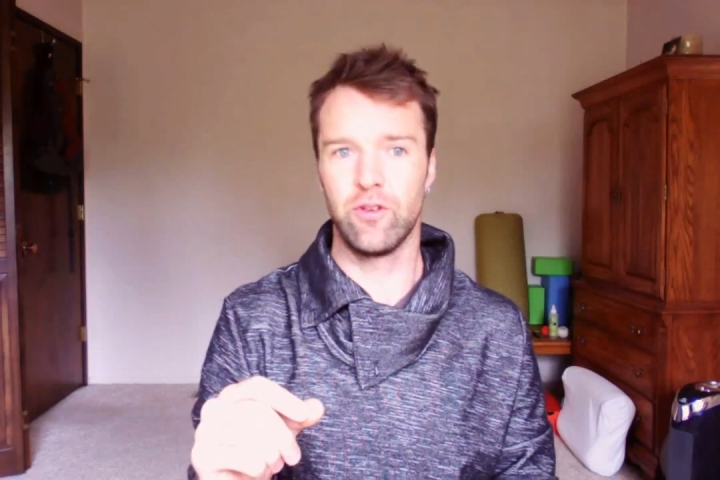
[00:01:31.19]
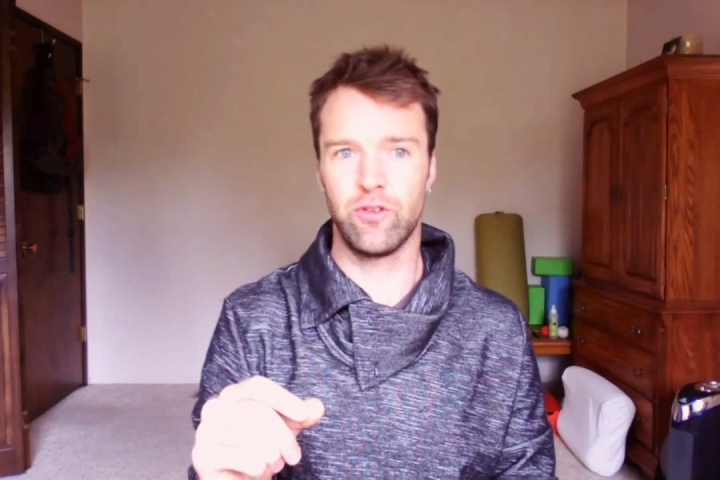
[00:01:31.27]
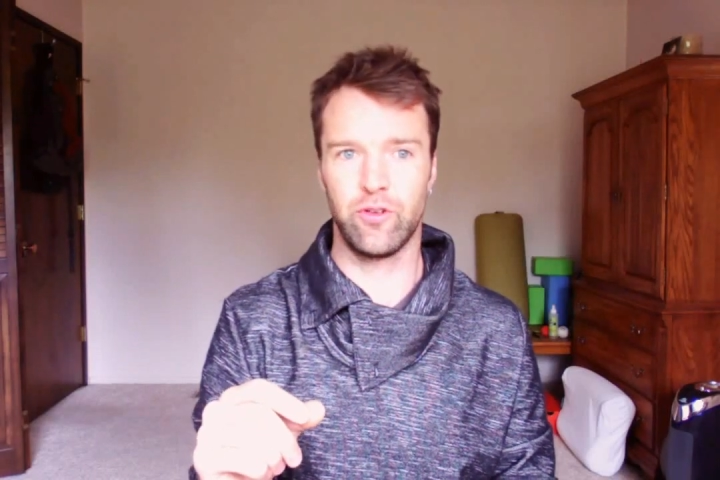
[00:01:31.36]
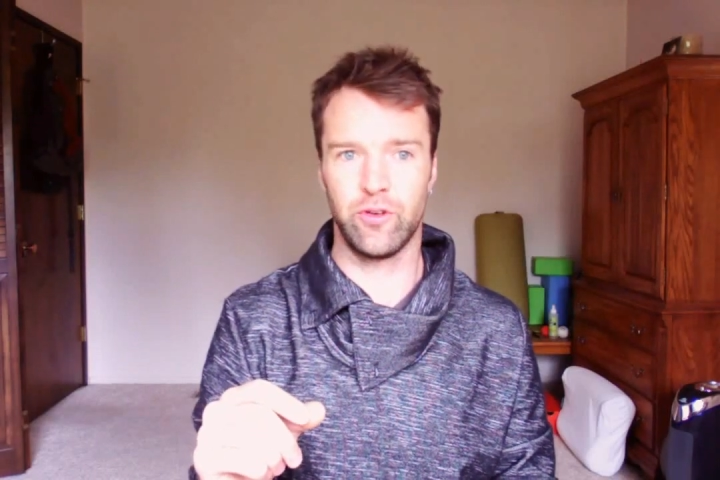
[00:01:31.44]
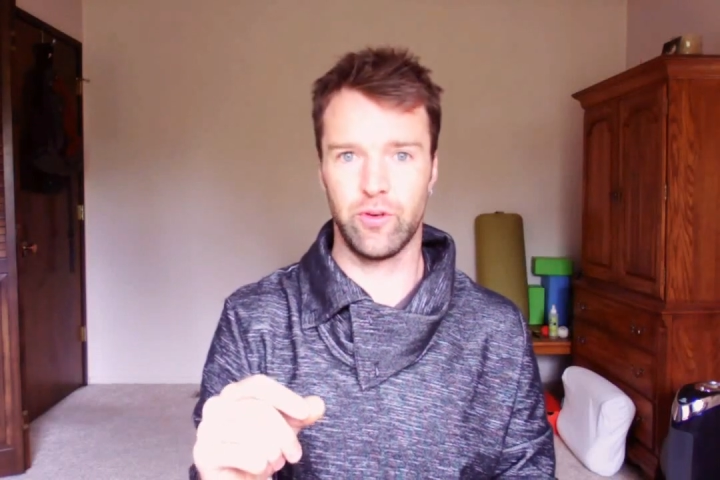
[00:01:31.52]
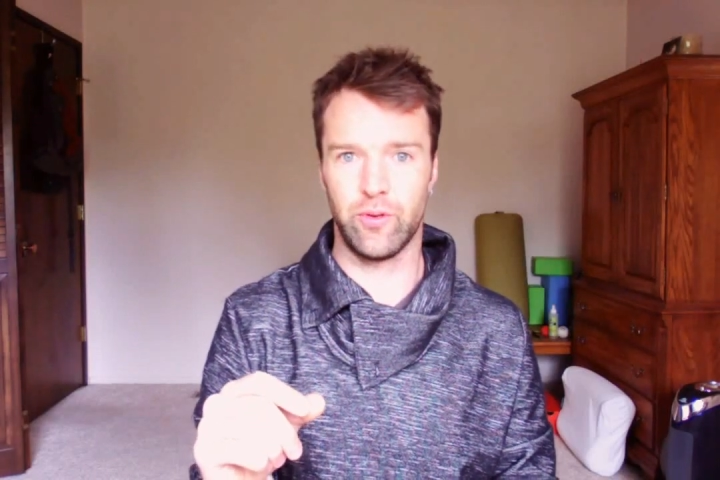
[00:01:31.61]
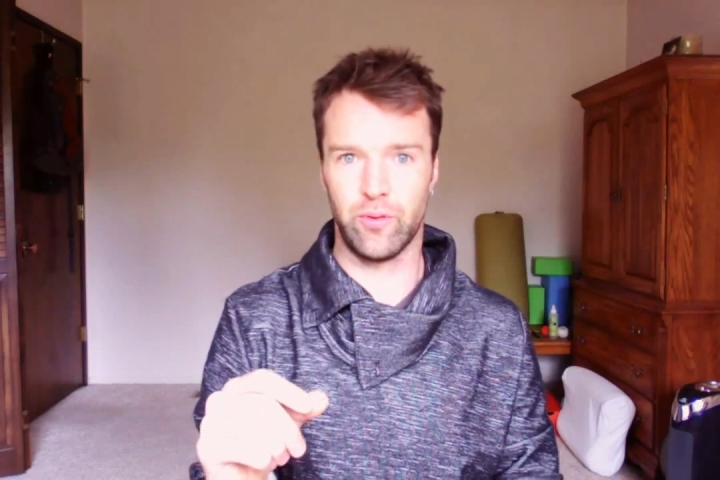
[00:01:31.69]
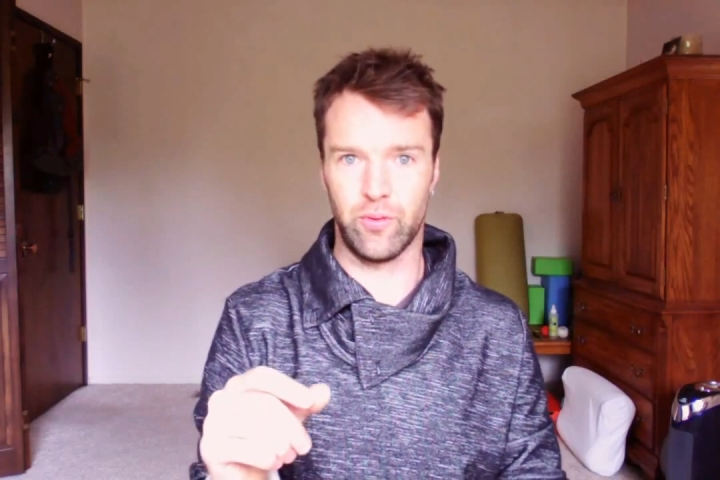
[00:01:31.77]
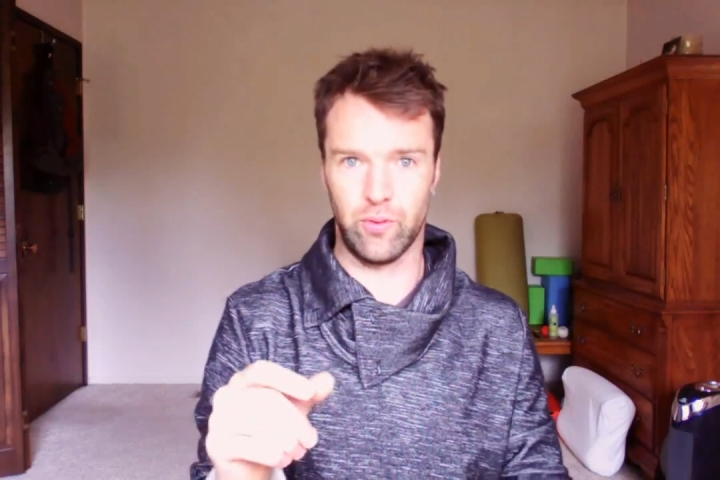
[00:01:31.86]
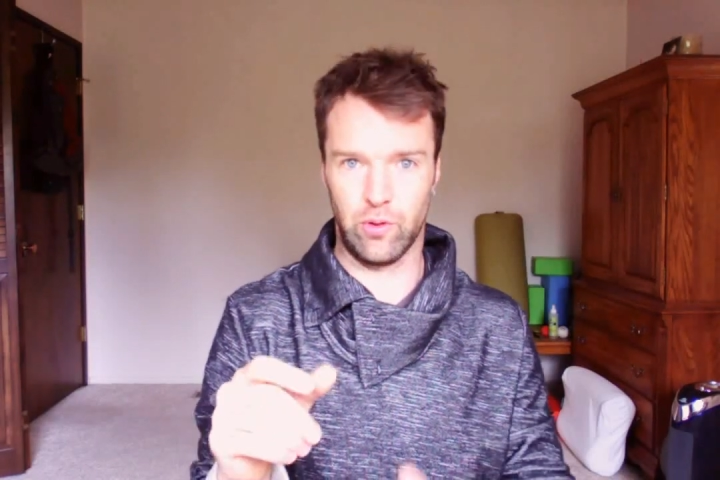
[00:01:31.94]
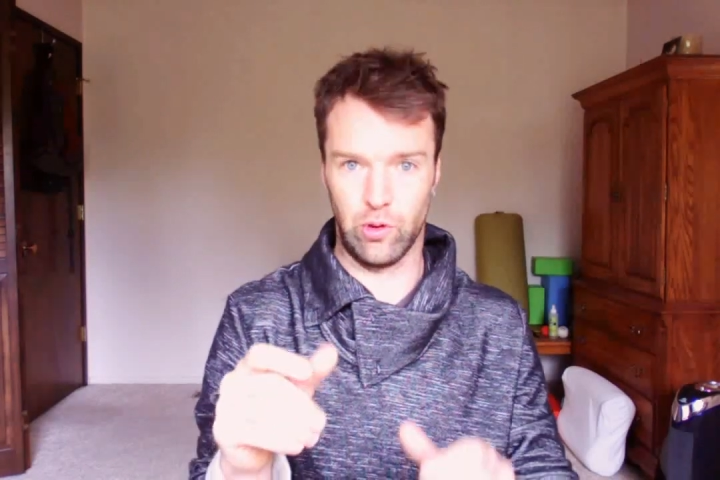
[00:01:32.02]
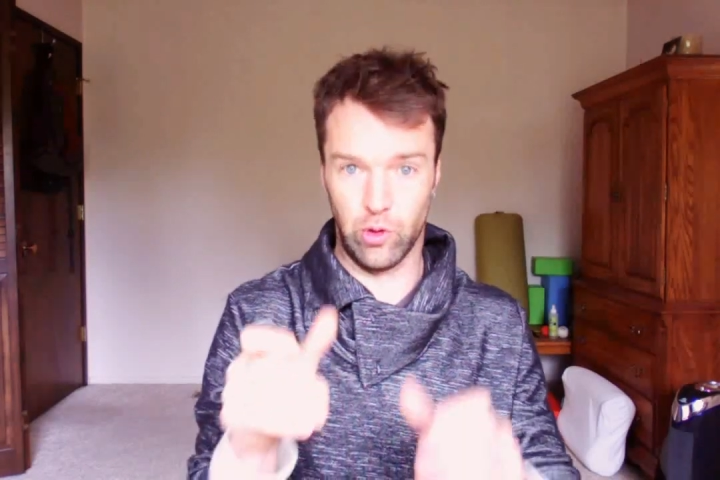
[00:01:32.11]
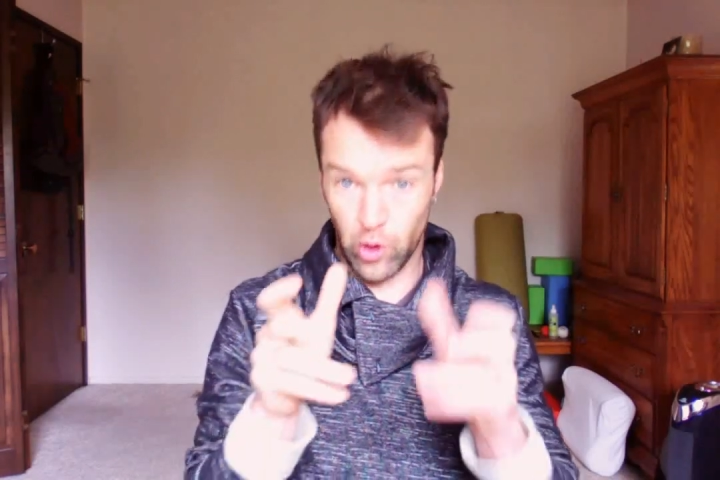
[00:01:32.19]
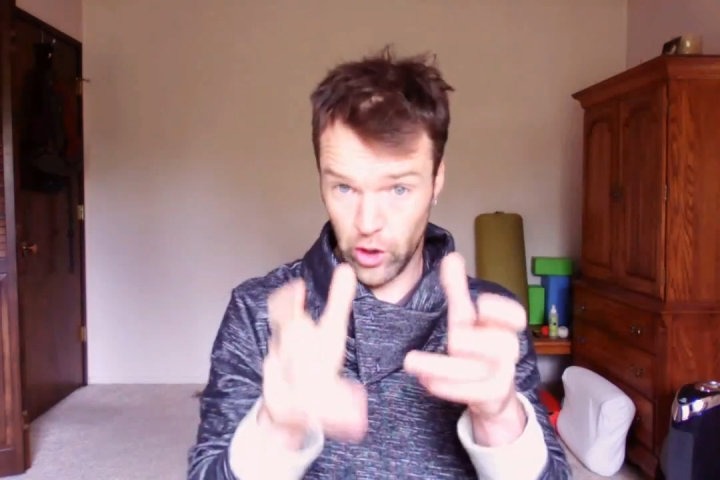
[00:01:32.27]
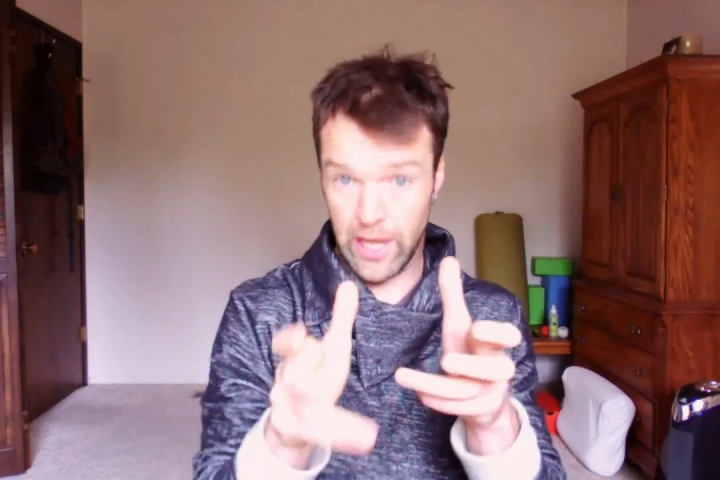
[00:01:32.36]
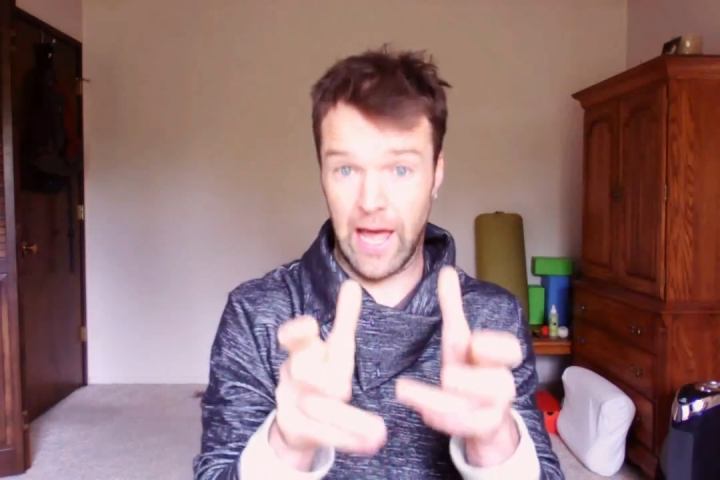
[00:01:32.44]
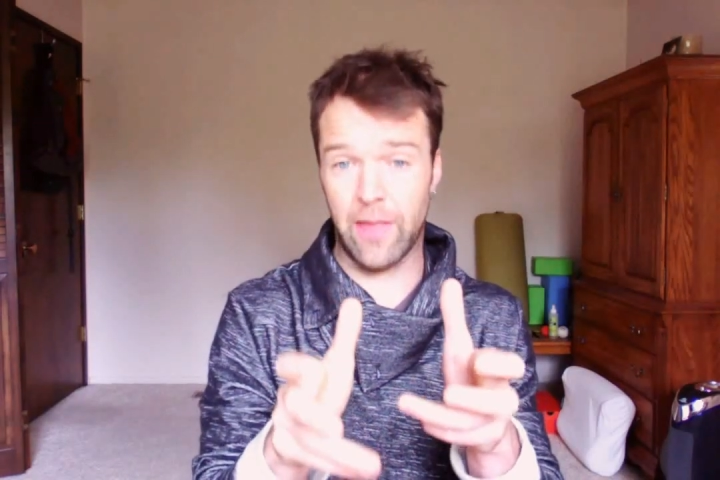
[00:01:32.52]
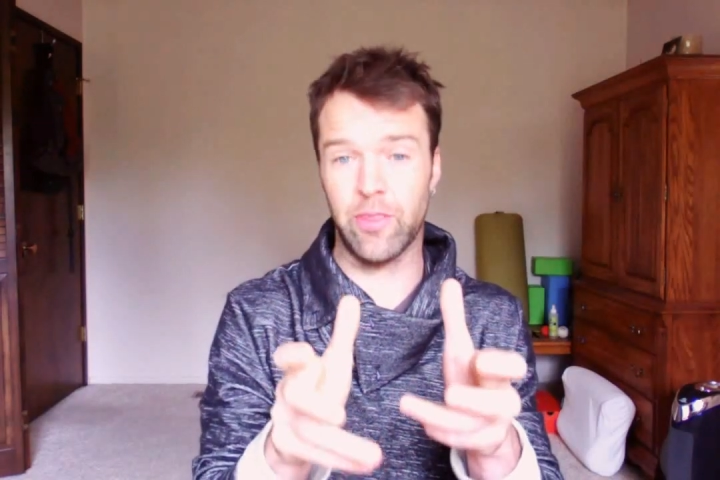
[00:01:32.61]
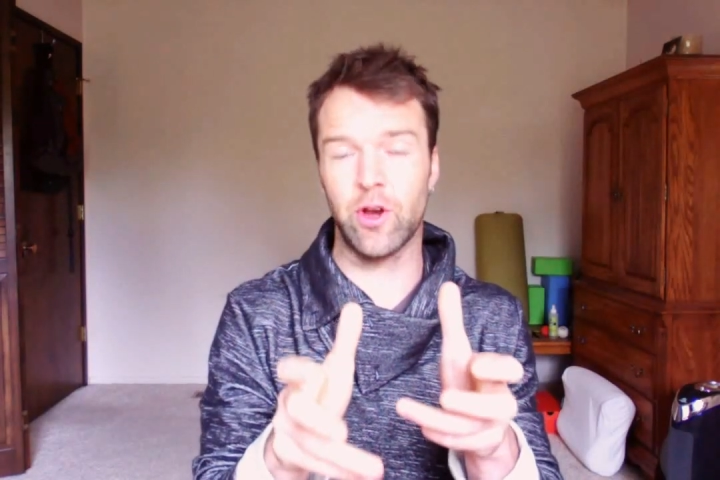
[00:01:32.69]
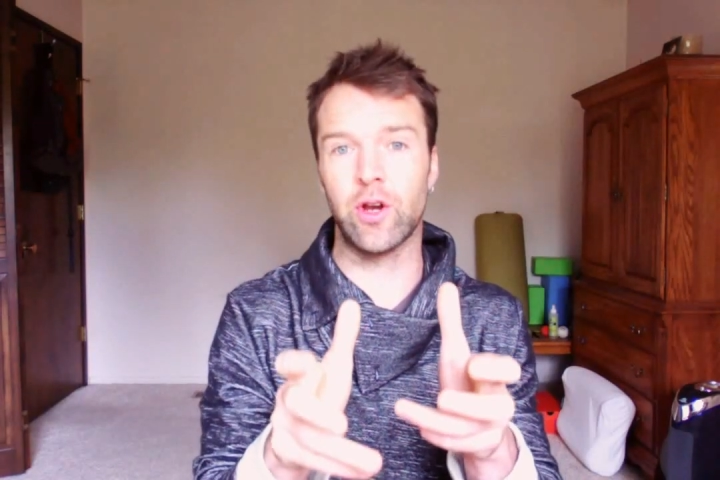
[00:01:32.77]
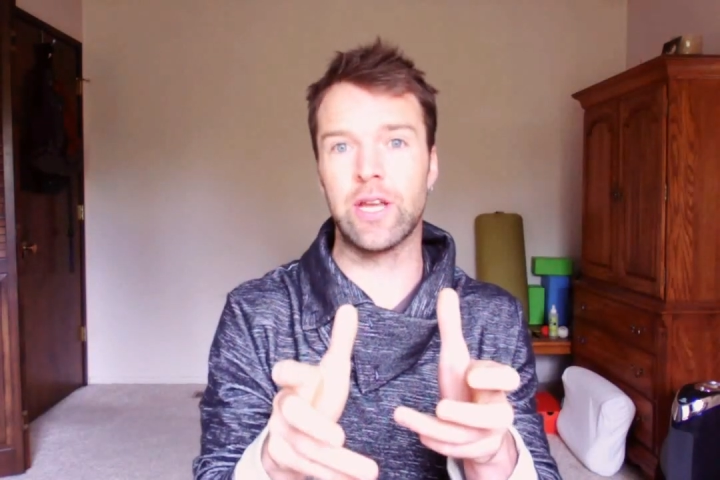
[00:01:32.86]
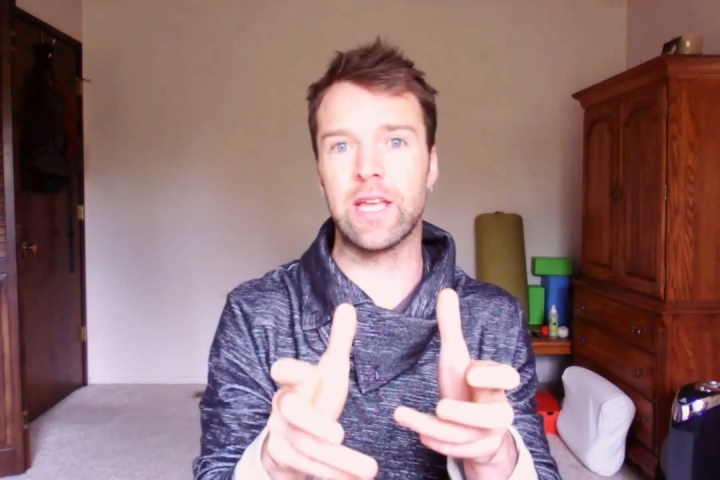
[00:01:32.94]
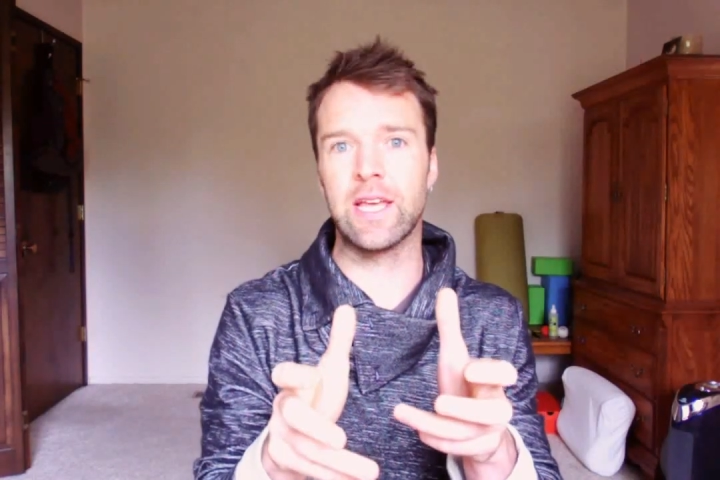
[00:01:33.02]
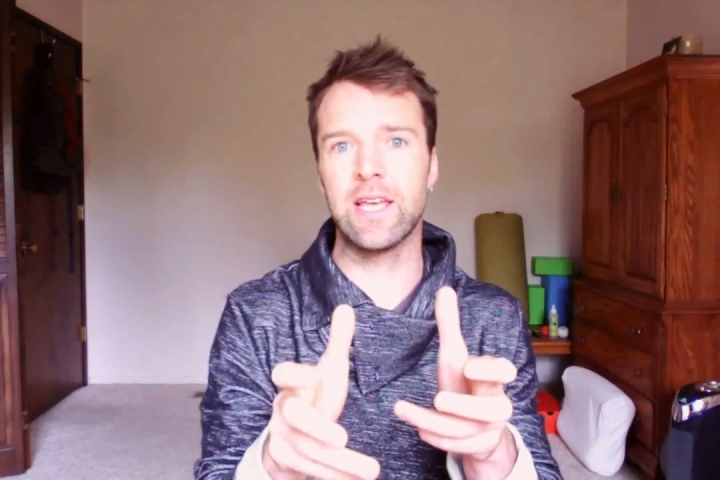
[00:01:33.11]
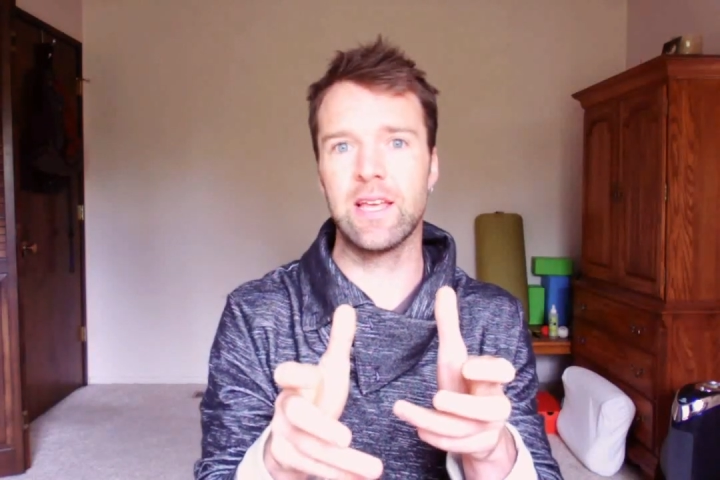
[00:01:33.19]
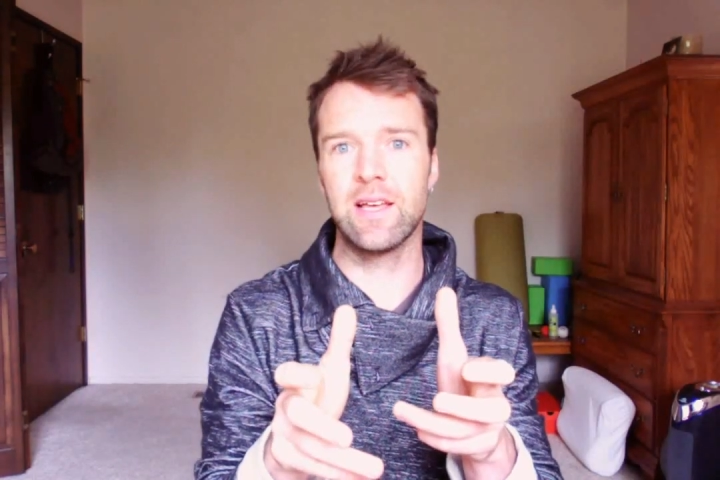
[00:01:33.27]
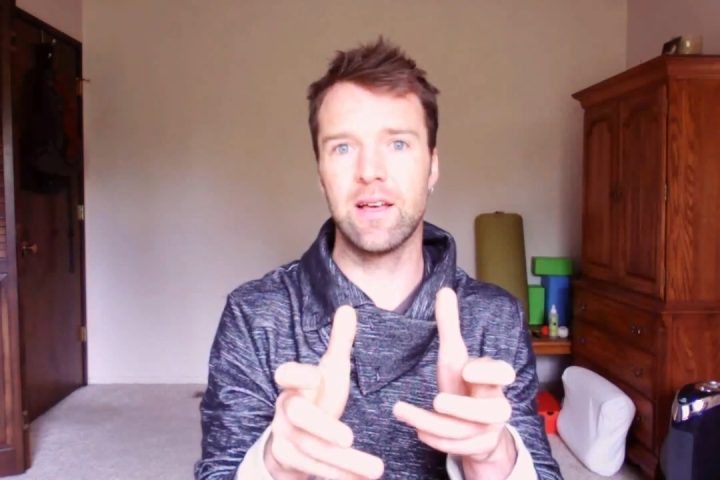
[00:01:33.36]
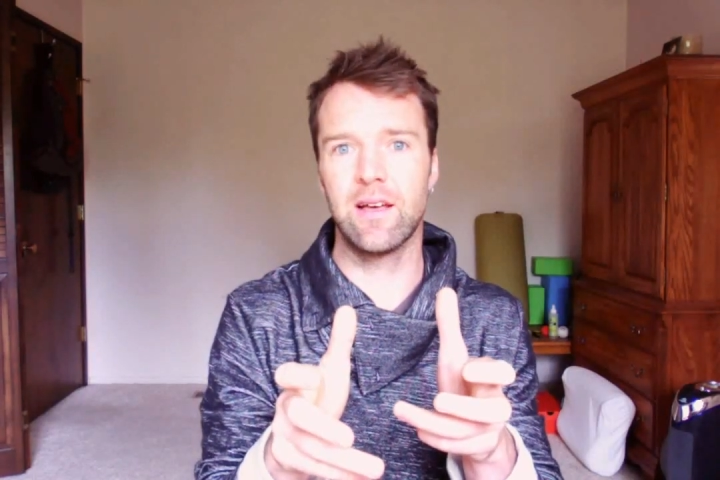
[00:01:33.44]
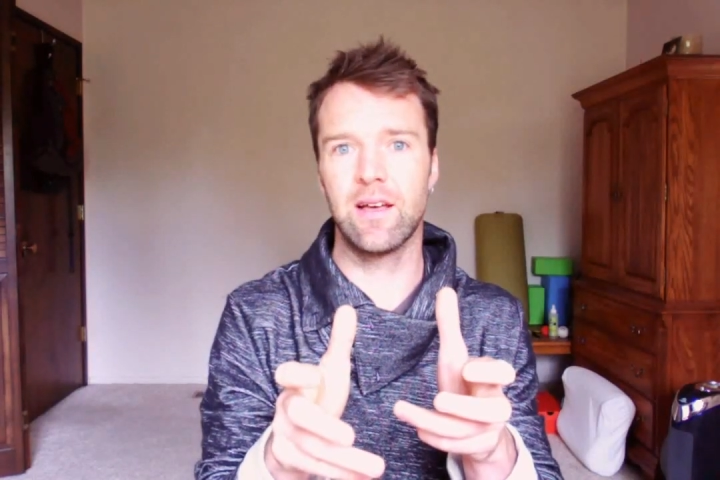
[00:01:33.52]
to look at their knee